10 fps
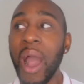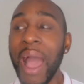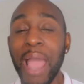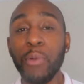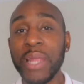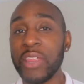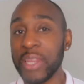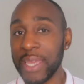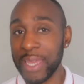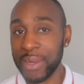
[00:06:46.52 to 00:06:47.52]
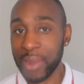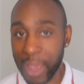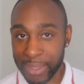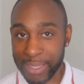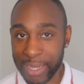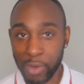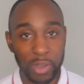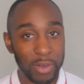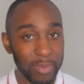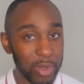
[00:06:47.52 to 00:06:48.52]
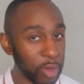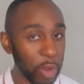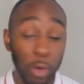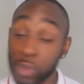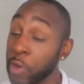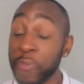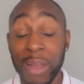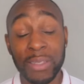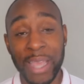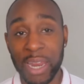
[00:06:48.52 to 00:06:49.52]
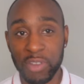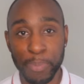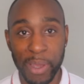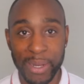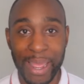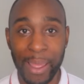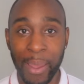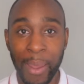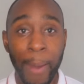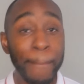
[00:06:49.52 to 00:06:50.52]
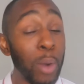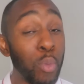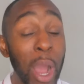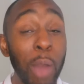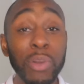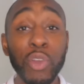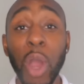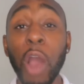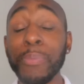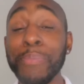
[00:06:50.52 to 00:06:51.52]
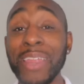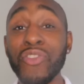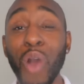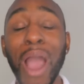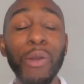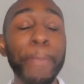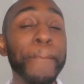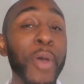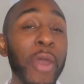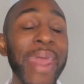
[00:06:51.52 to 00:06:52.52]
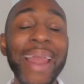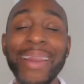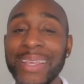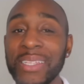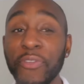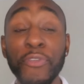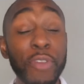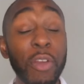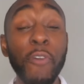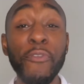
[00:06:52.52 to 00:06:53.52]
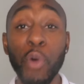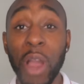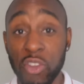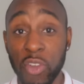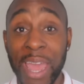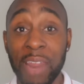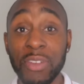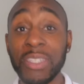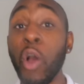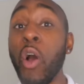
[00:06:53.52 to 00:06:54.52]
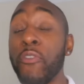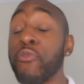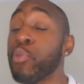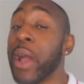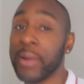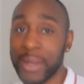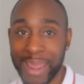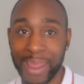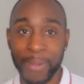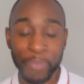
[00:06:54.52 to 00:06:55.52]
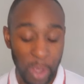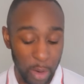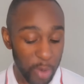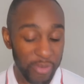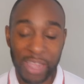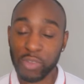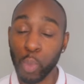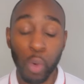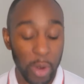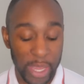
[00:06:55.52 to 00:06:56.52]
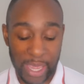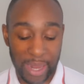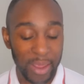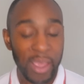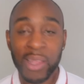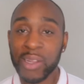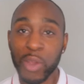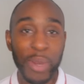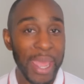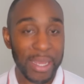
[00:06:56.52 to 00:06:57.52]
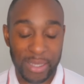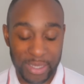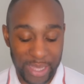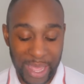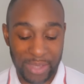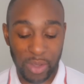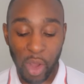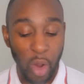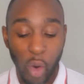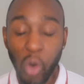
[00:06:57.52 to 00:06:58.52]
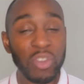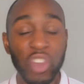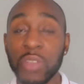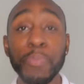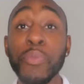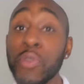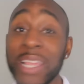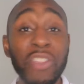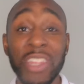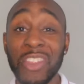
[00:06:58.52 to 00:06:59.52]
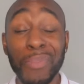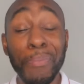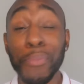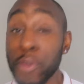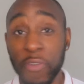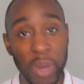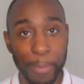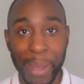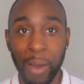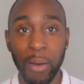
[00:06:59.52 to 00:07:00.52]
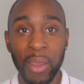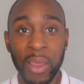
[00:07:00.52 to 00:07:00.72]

I would actually eat 19 or 2,000 calories per day. But what I would do, I would make sure I would burn at least 300 or 400 calories off throughout the day, whether that's walking, doing exercise, or just literally just moving about.